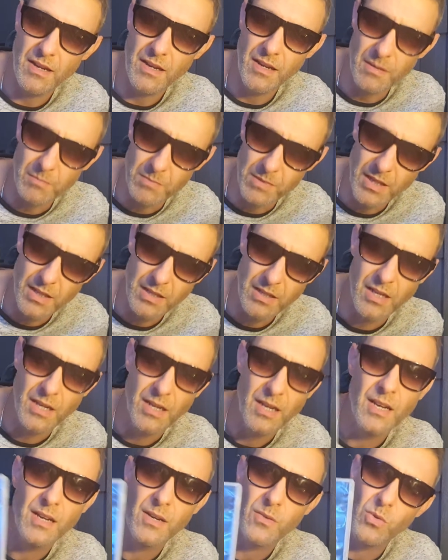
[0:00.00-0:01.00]
I'm telling you,
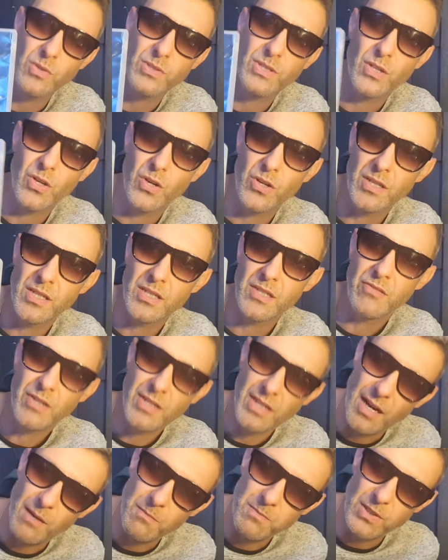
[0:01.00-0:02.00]
once I got into it,
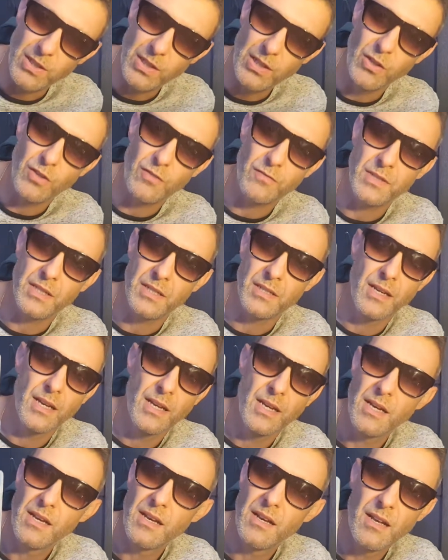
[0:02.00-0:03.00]
I absolutely loved it.
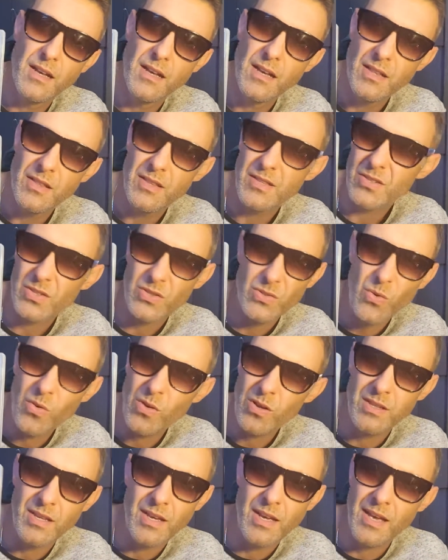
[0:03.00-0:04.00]
It's got
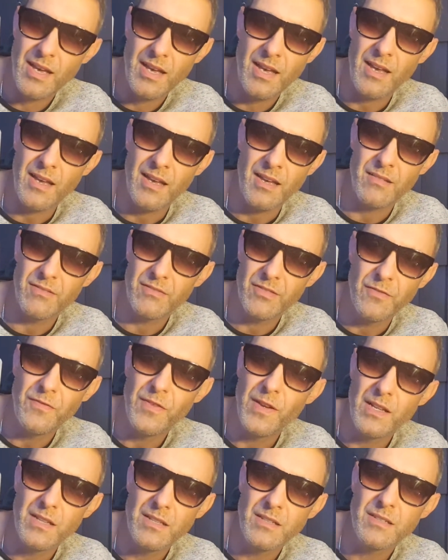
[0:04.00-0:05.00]
all the
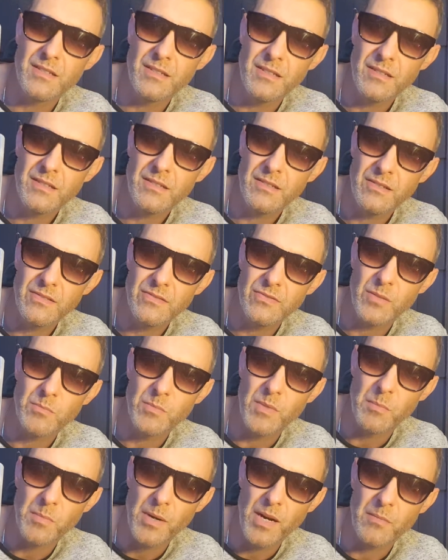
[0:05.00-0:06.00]
villains from
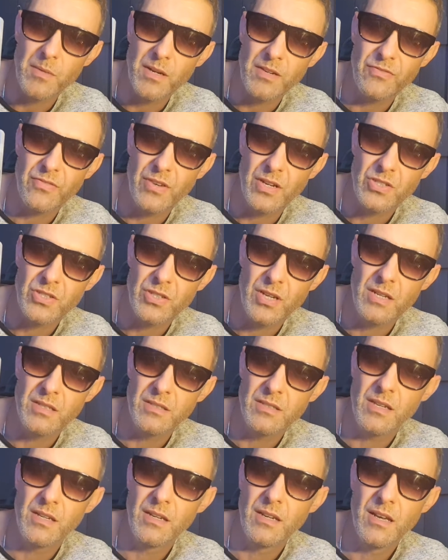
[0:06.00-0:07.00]
the Batman franchise
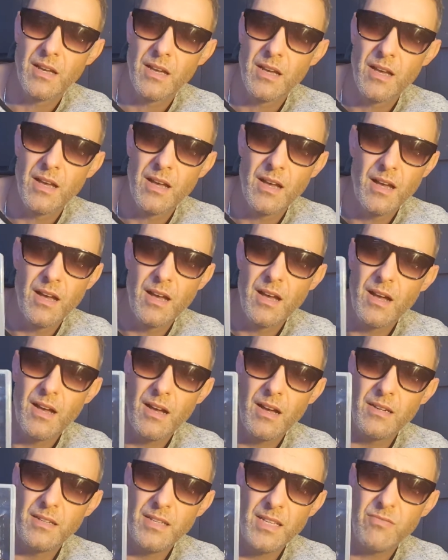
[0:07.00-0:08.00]
in,
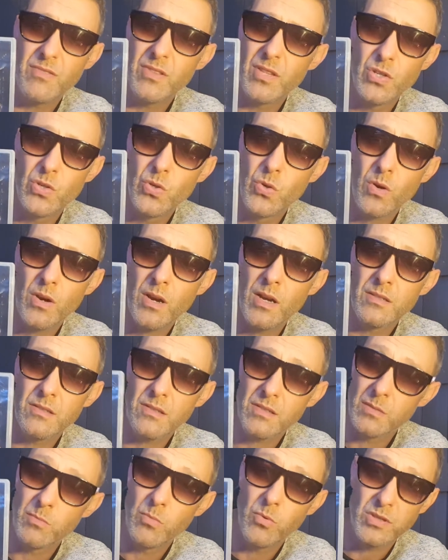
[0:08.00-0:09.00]
and even the Joker. He's
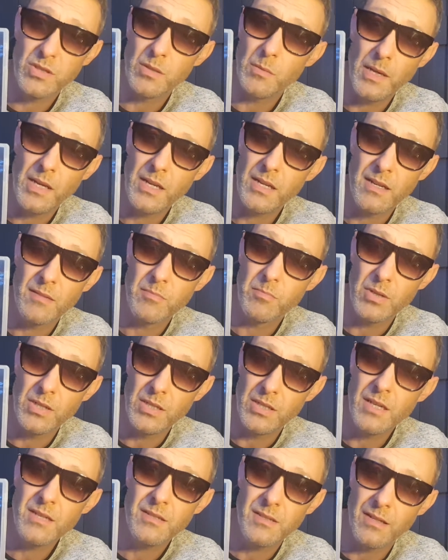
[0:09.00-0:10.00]
not supposed to be in it, but
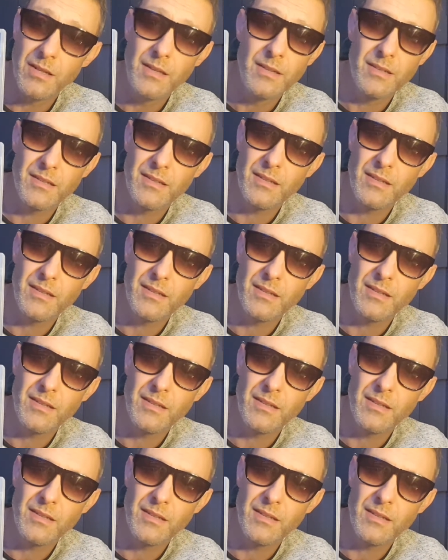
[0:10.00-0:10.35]
he is in it.